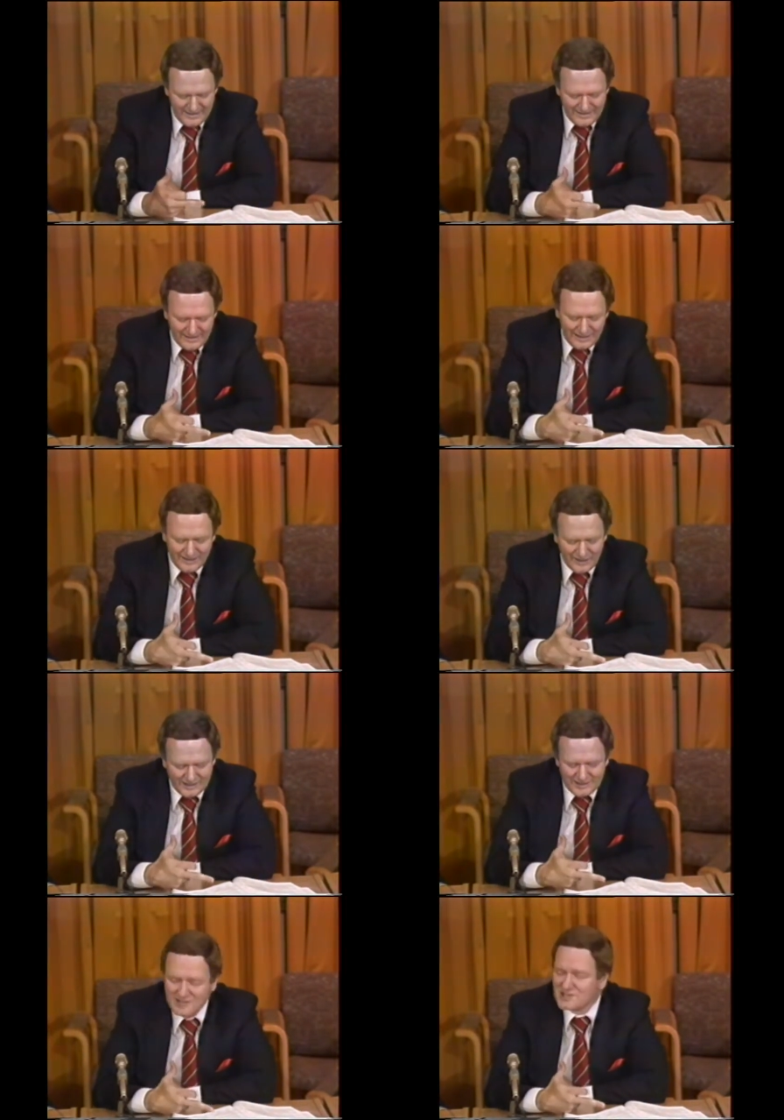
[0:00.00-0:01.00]
In any
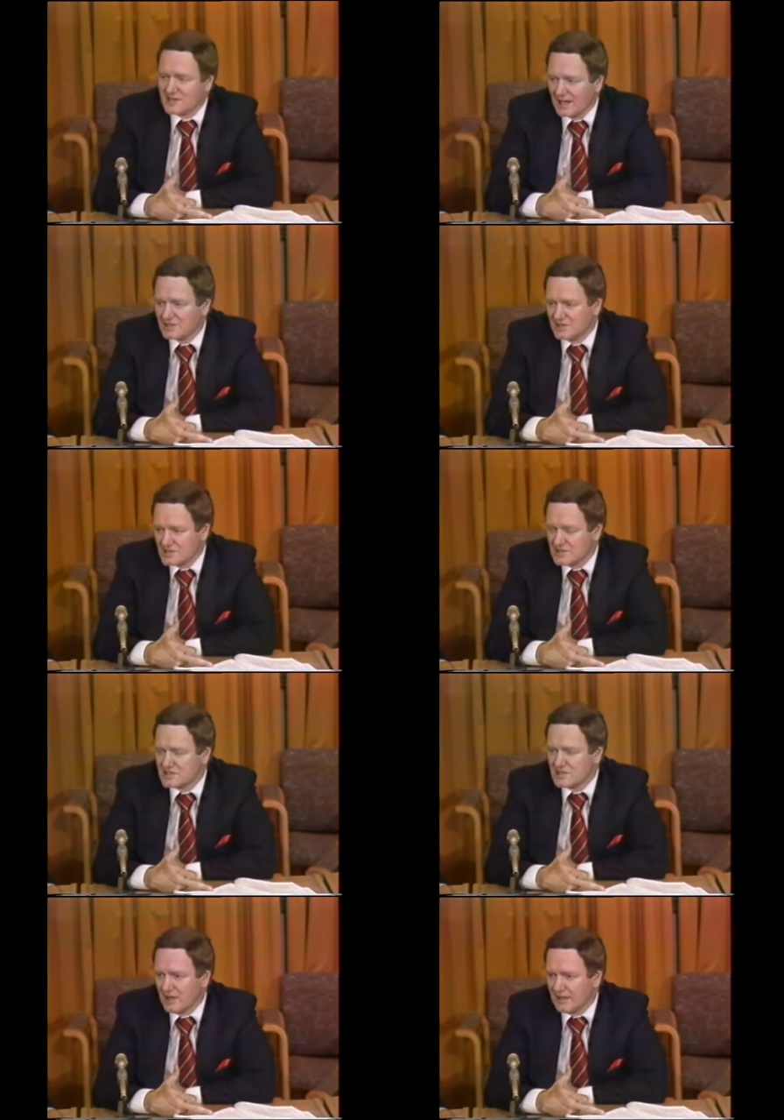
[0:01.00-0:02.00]
event, this section is
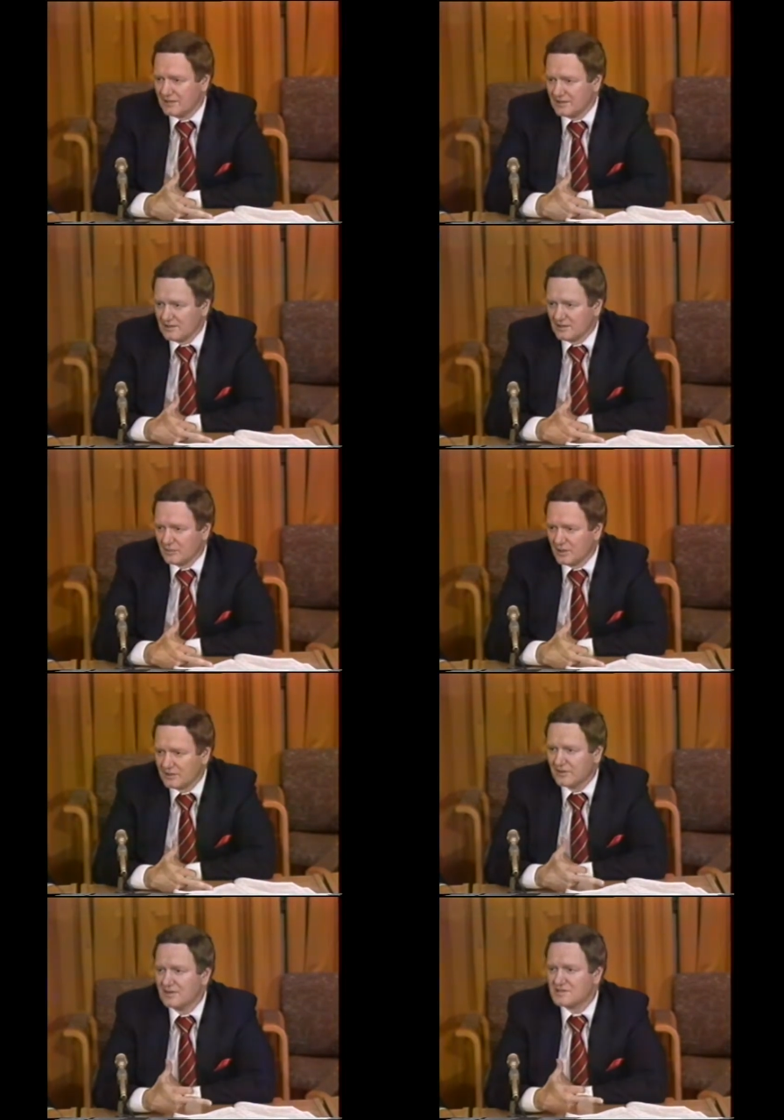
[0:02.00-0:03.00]
designed to deal
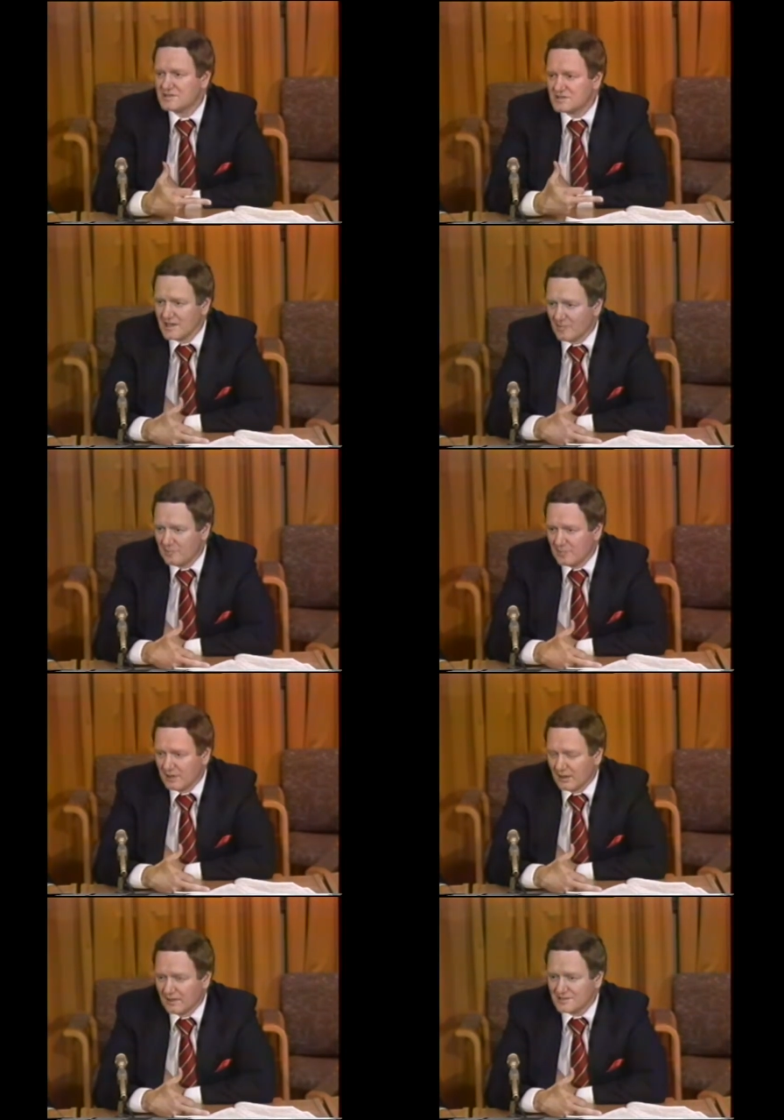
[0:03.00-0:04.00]
with step
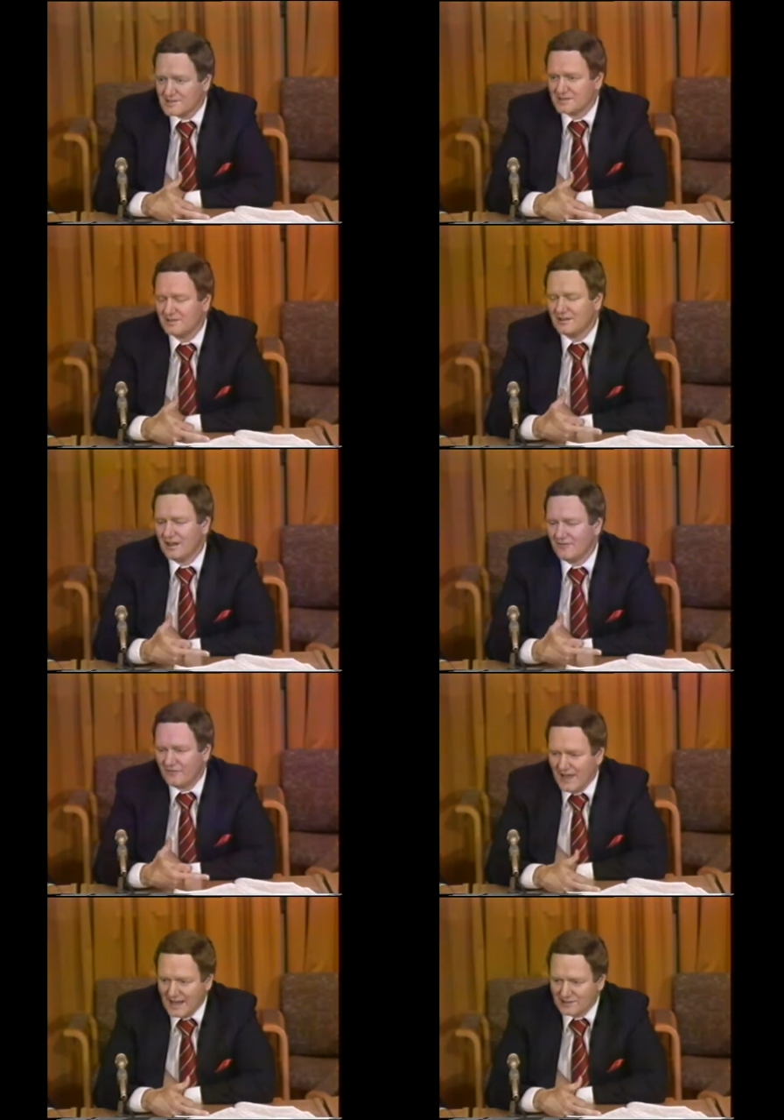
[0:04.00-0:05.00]
parents, de
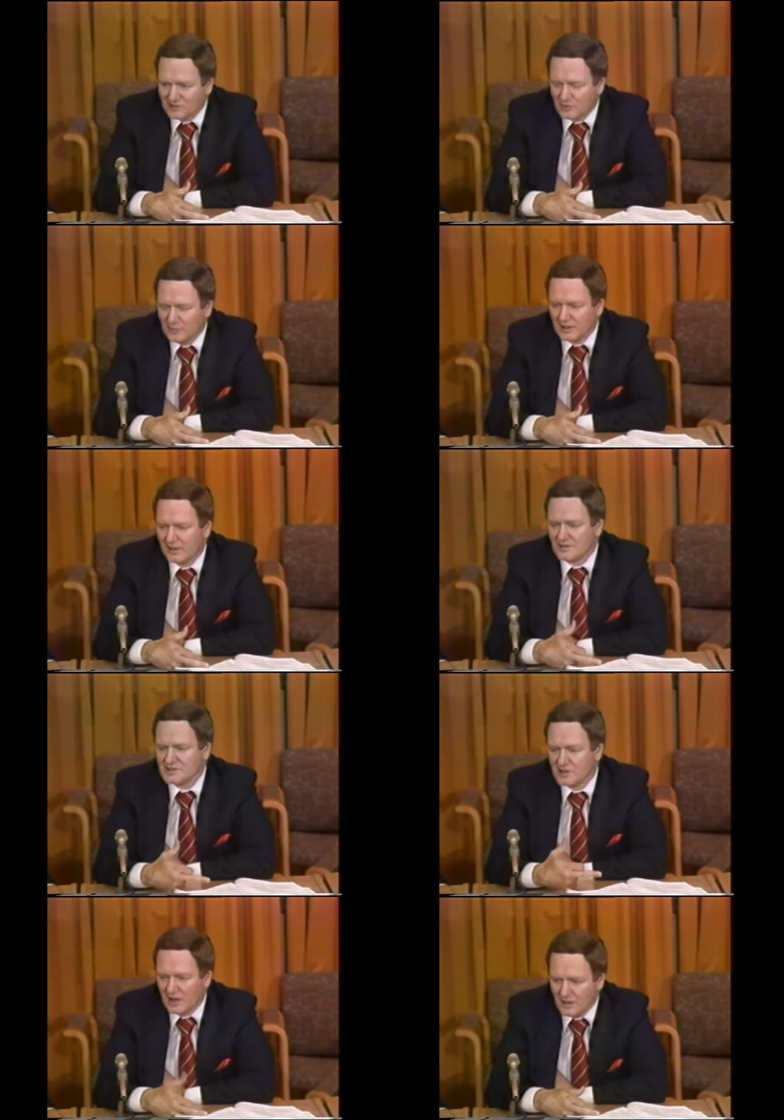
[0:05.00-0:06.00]
facto
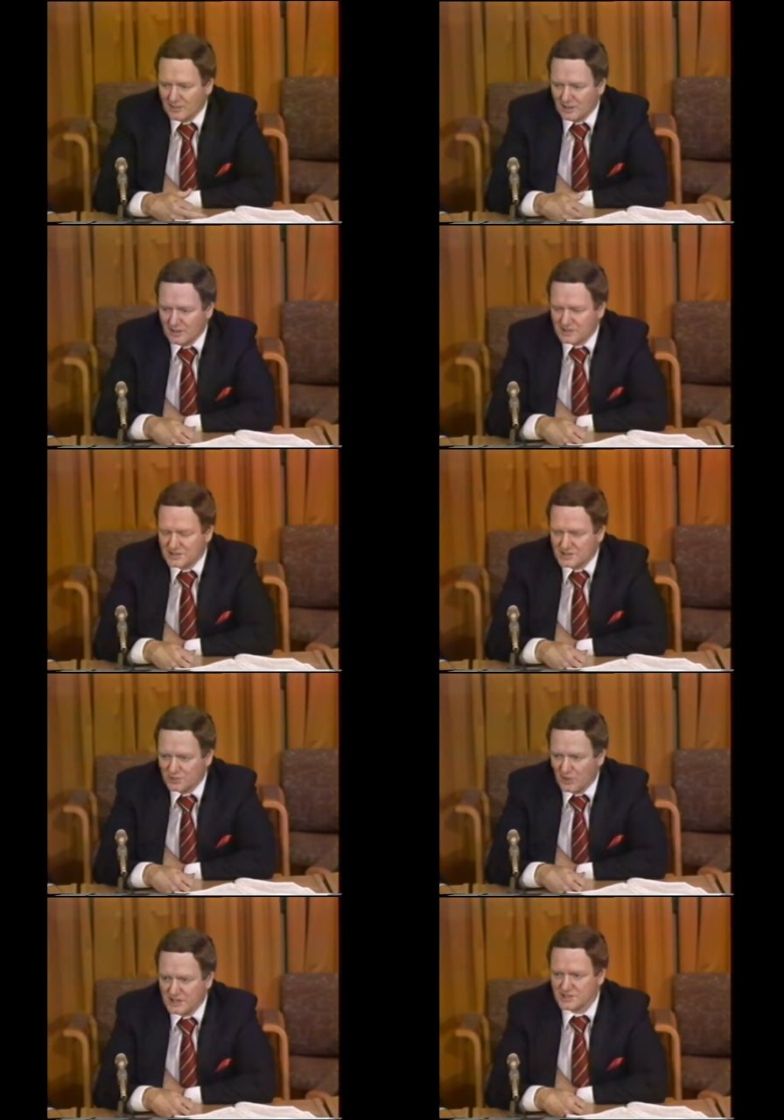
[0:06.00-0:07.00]
parents, common law
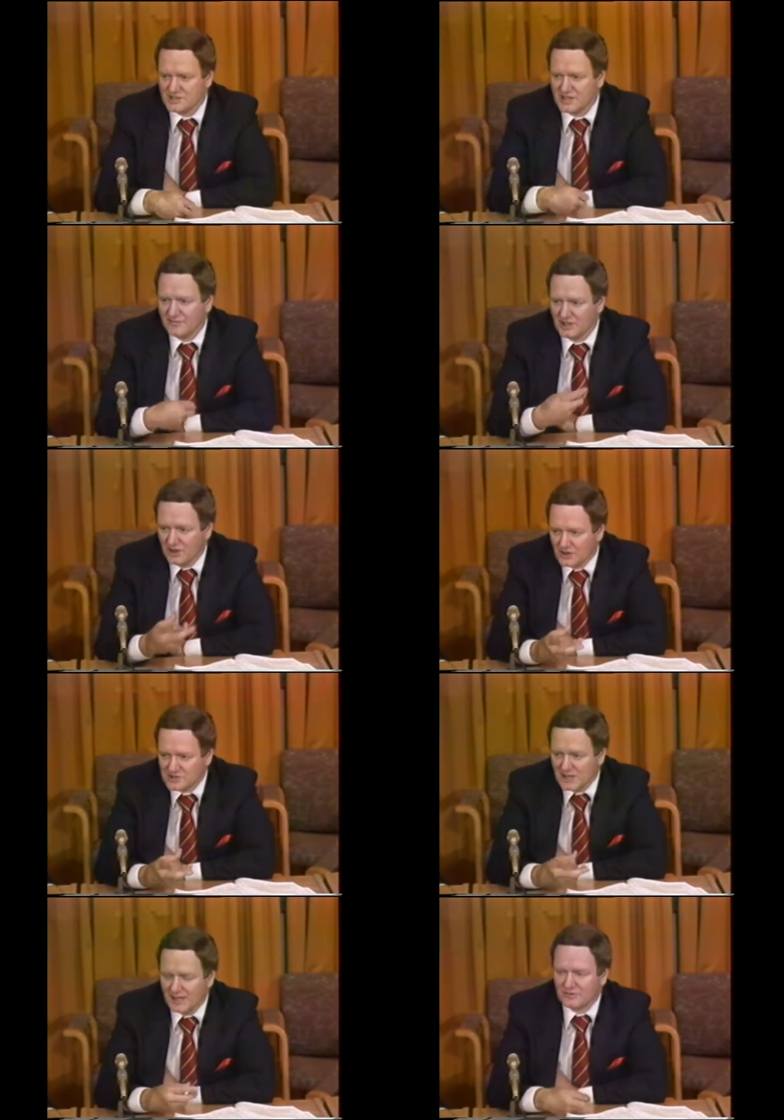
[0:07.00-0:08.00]
situations, even
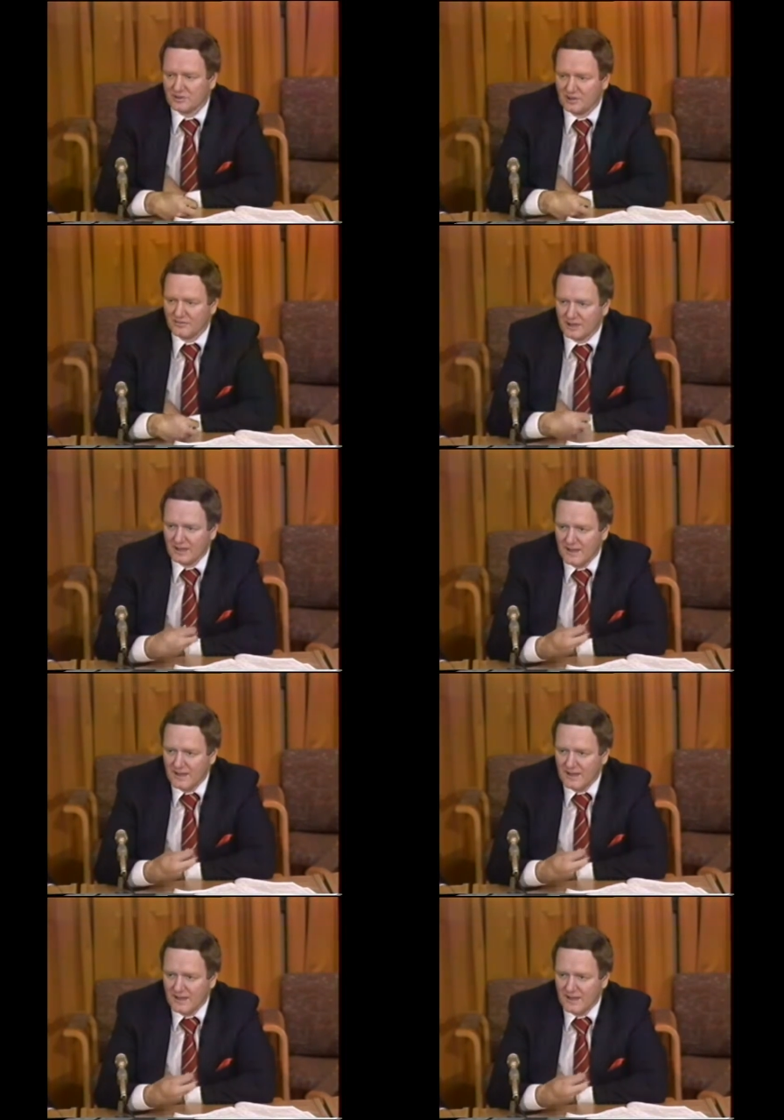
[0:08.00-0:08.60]
years after the event.